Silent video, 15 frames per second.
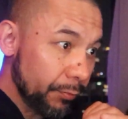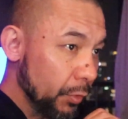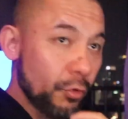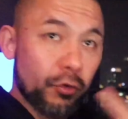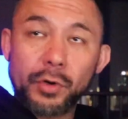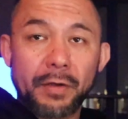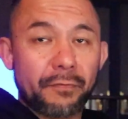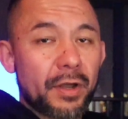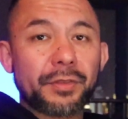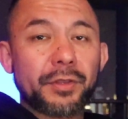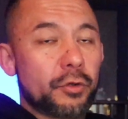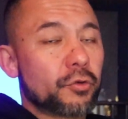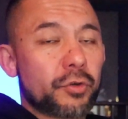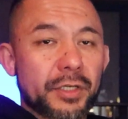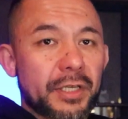You could have
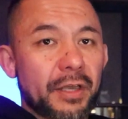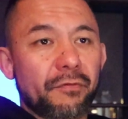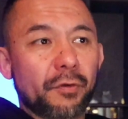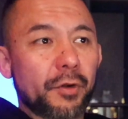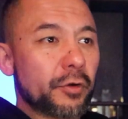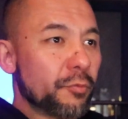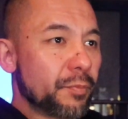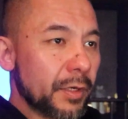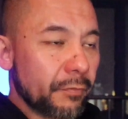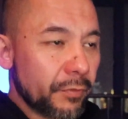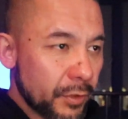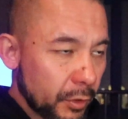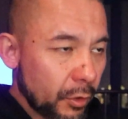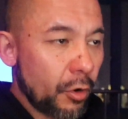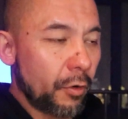nothing. You could just have a little bit of
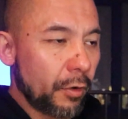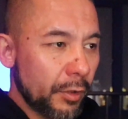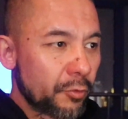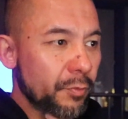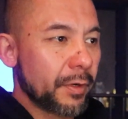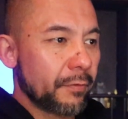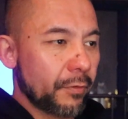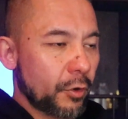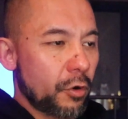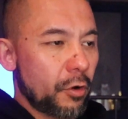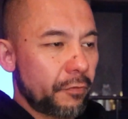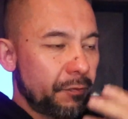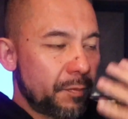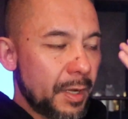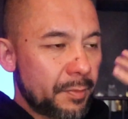a
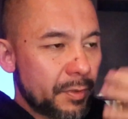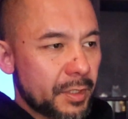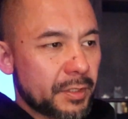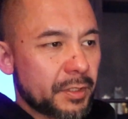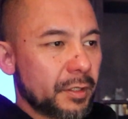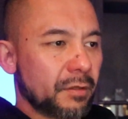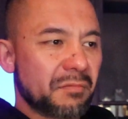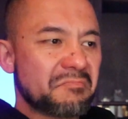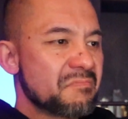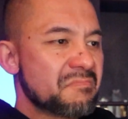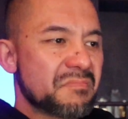cough, maybe just a